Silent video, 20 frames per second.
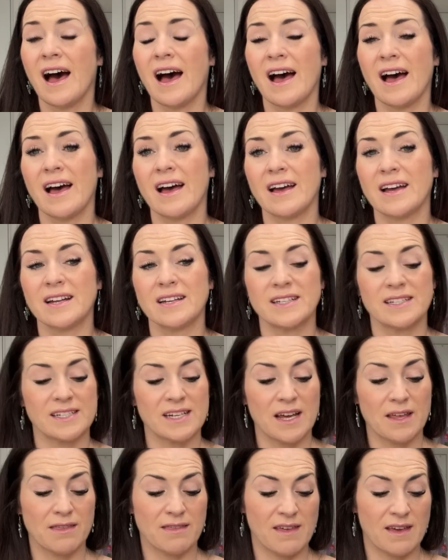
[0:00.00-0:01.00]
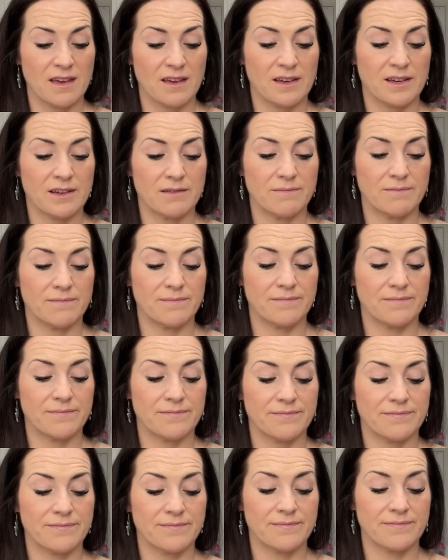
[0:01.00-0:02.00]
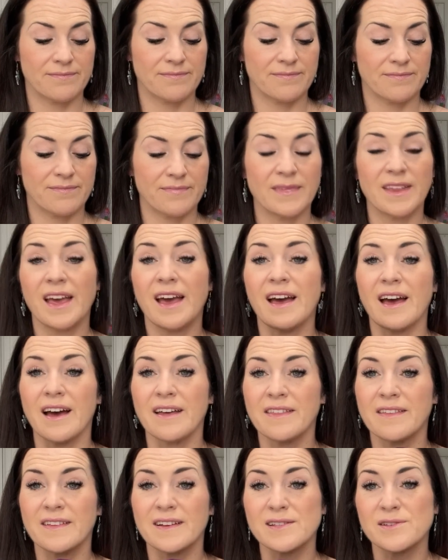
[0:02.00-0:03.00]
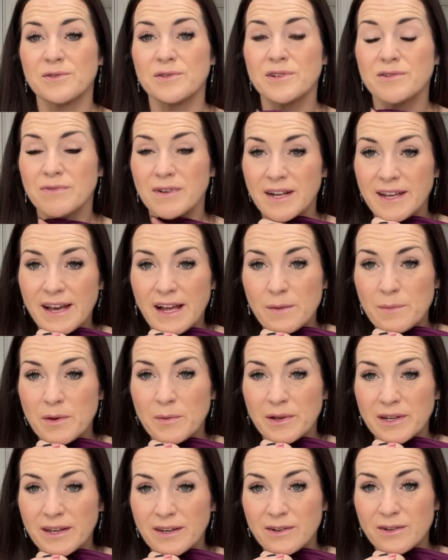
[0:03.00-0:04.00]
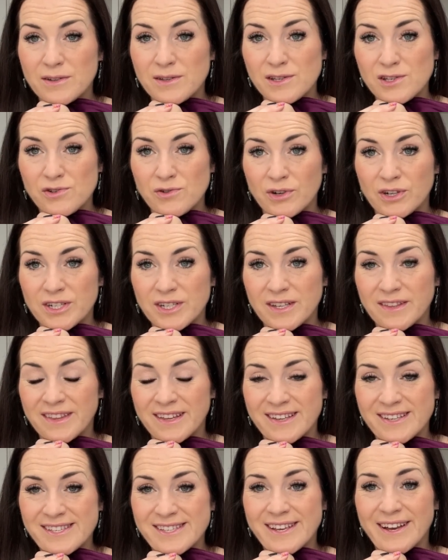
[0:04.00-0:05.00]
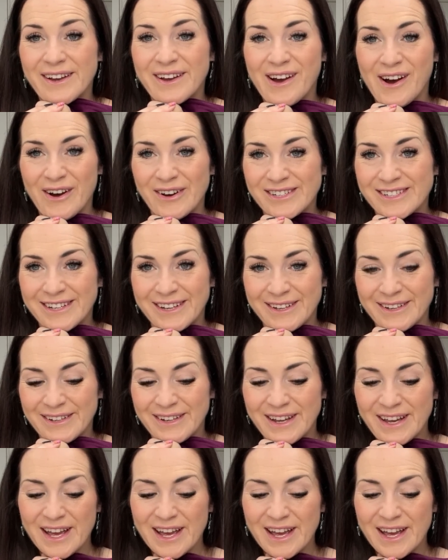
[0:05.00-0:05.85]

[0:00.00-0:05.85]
And I think that's going to really help me when I construct this cardigan.